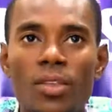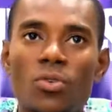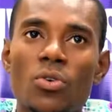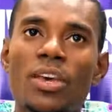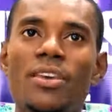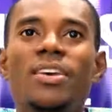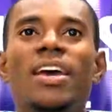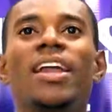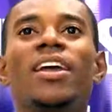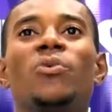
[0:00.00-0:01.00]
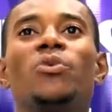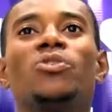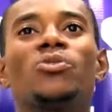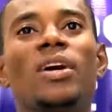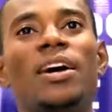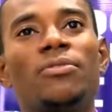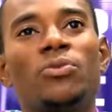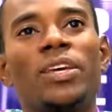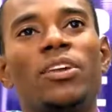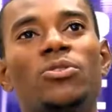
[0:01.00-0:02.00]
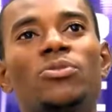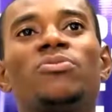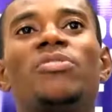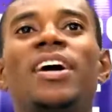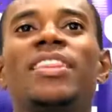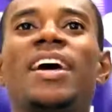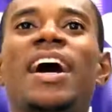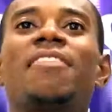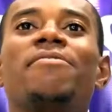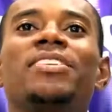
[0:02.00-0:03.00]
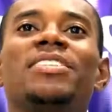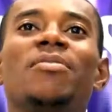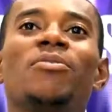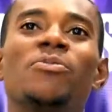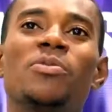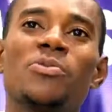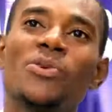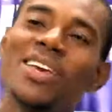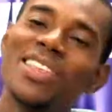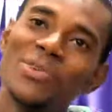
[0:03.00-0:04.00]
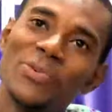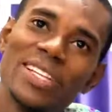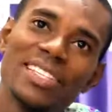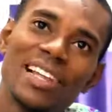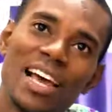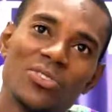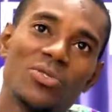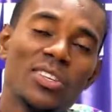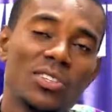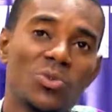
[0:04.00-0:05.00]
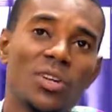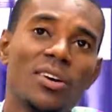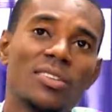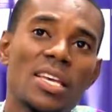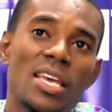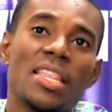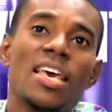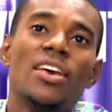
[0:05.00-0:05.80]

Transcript: Okay, and now we can also find the average number of people in the waiting line. So this is what I was saying.